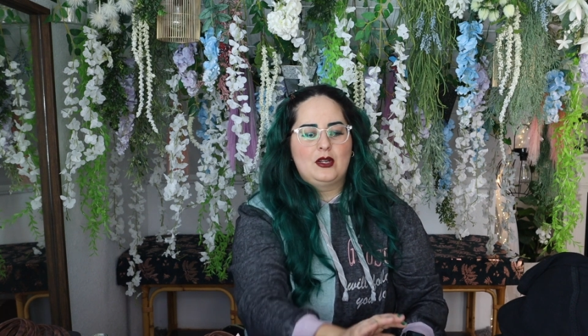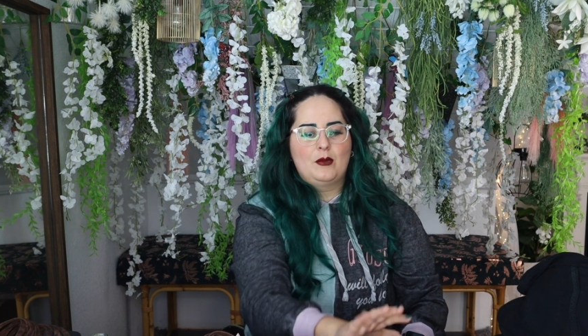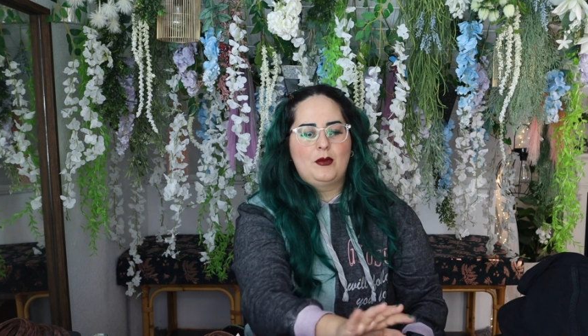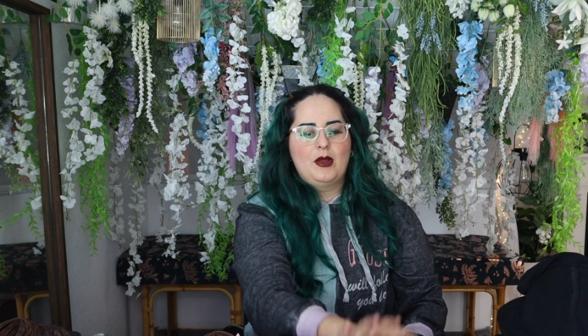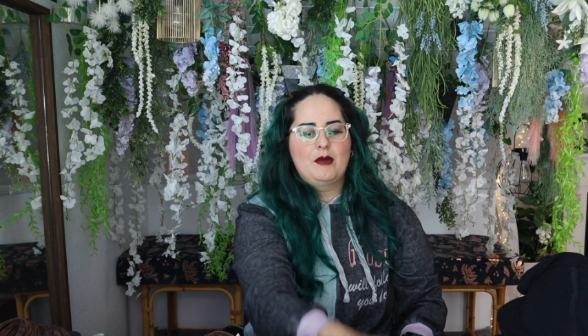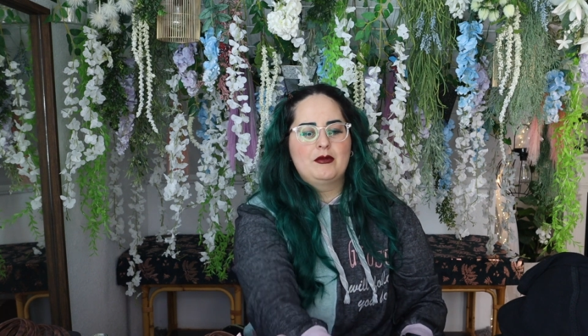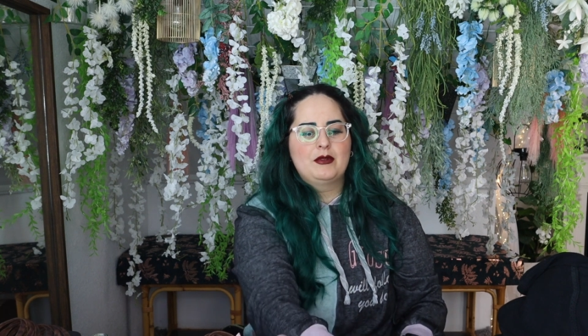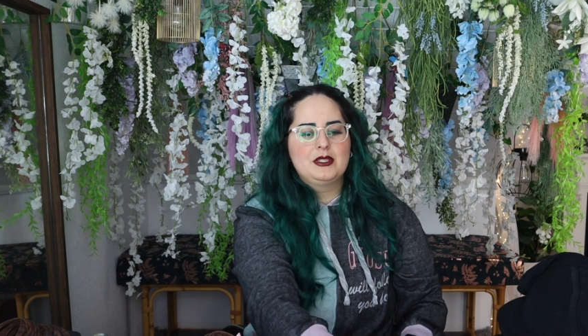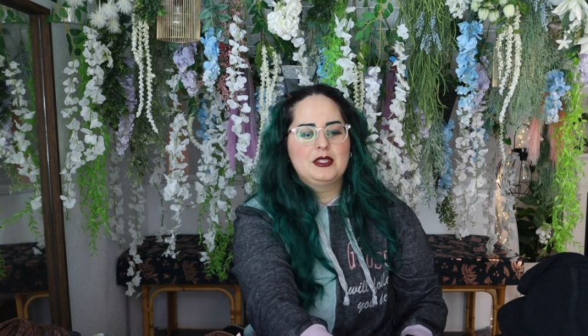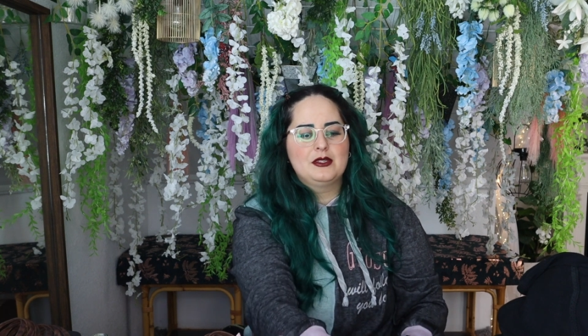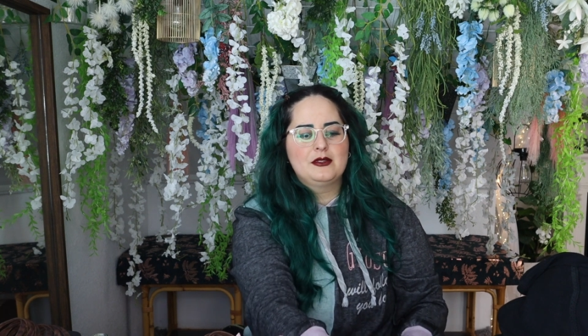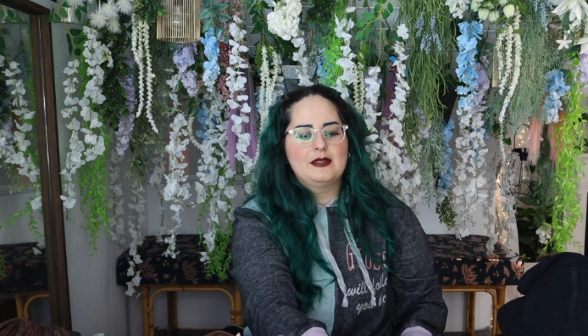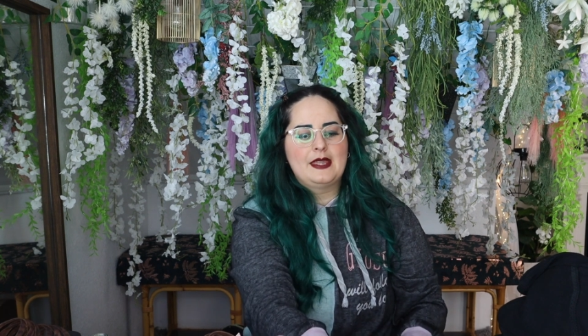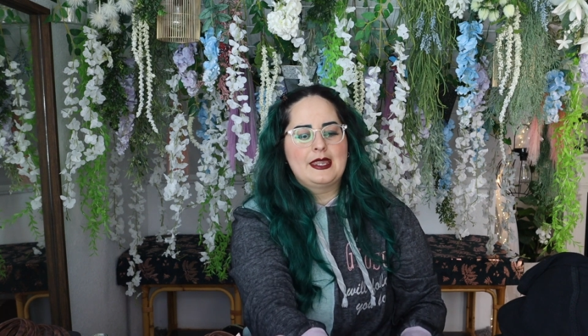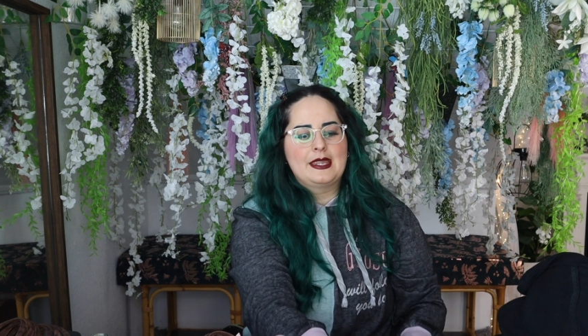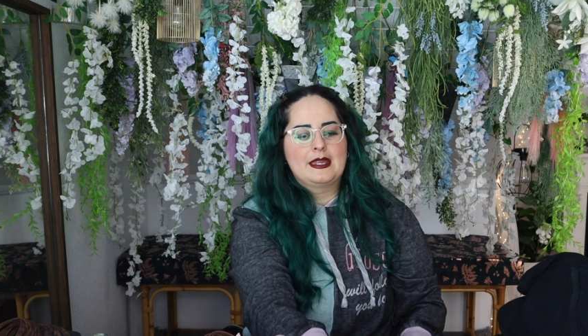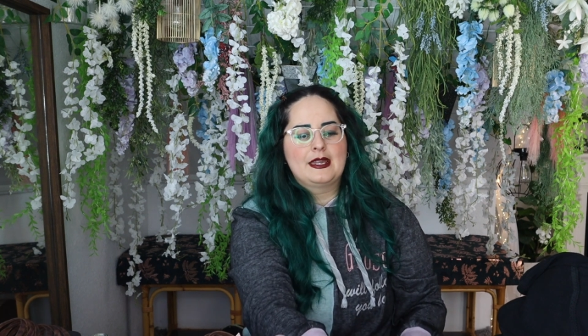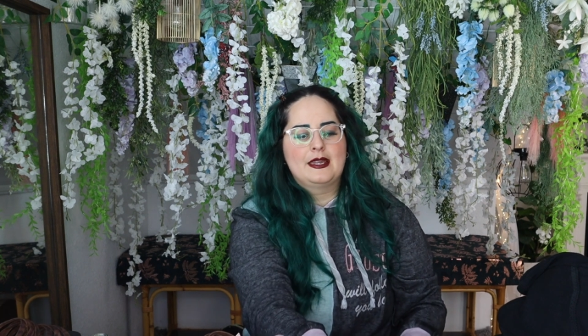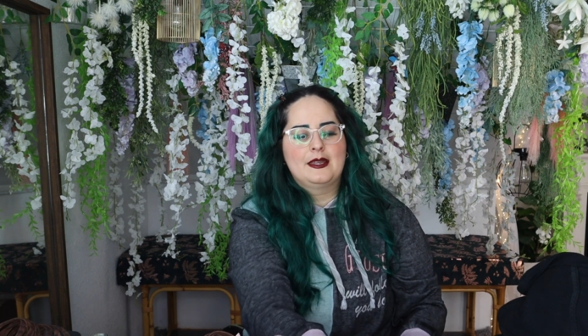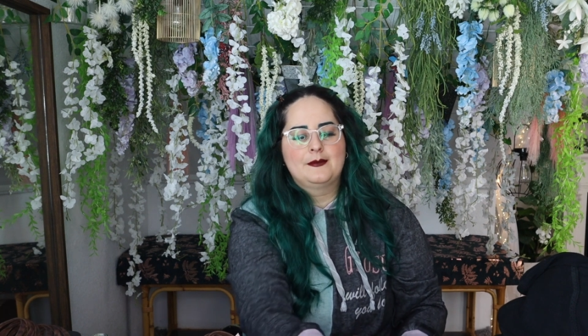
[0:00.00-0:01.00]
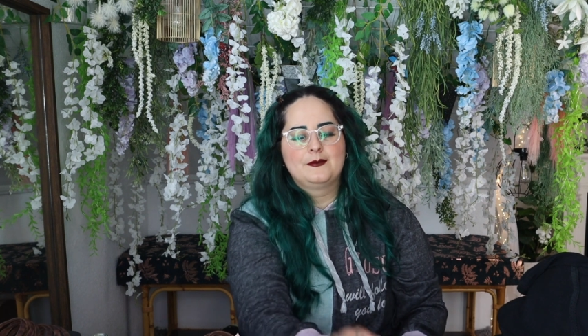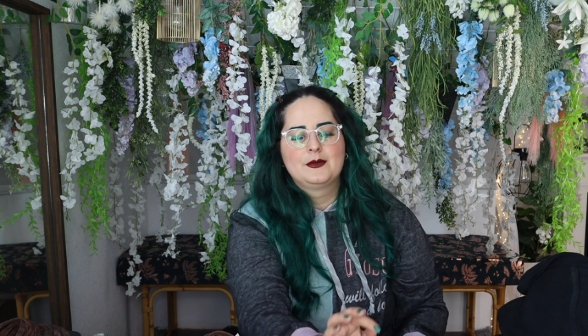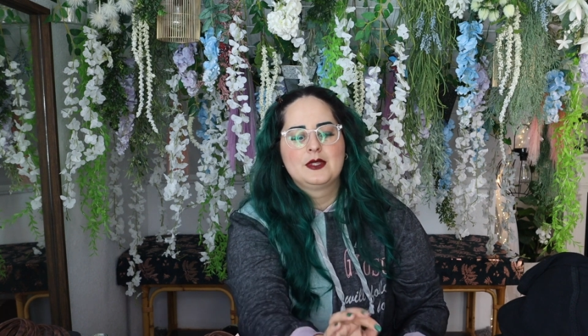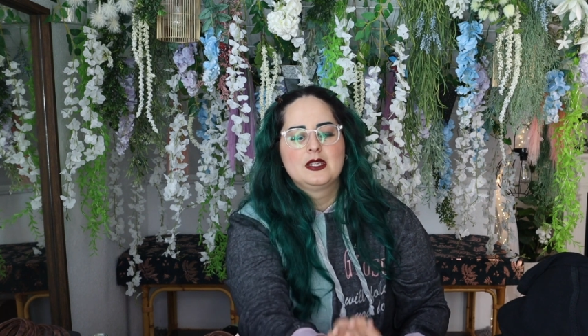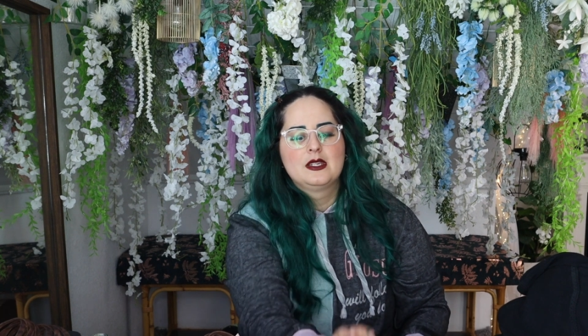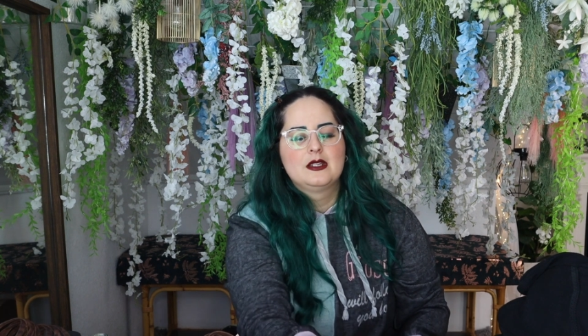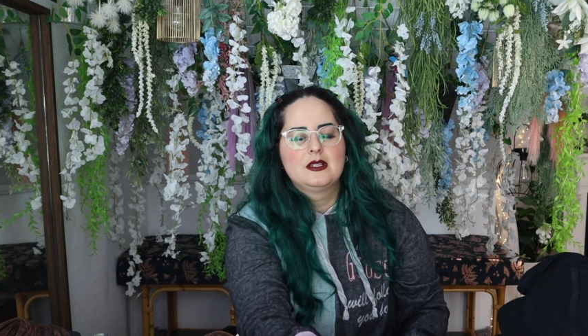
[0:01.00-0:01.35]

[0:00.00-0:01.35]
I'll probably do like a